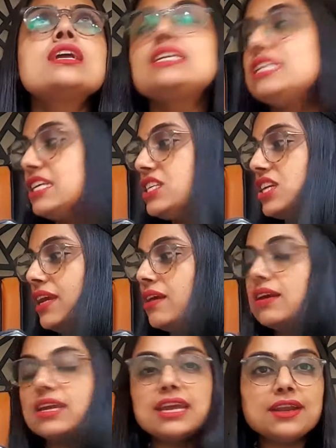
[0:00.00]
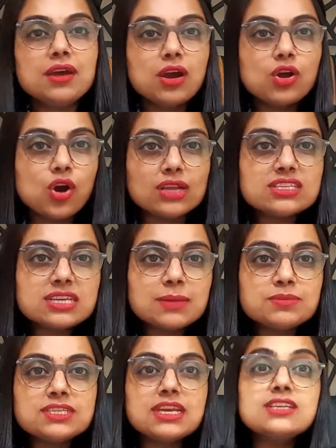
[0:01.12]
teaching a kid
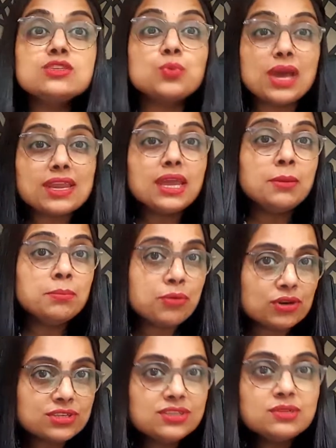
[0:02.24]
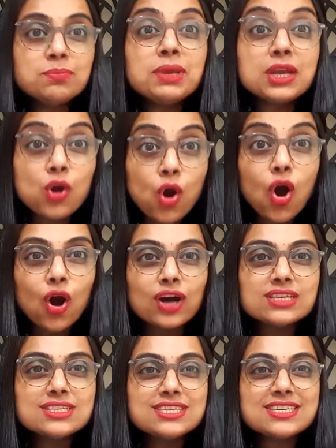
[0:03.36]
concepts is very important
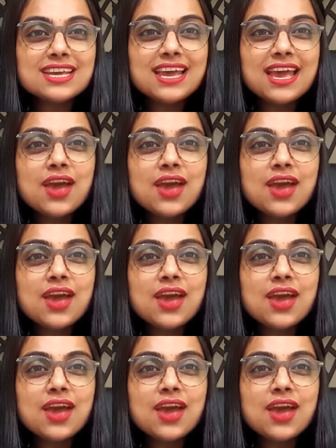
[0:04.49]
because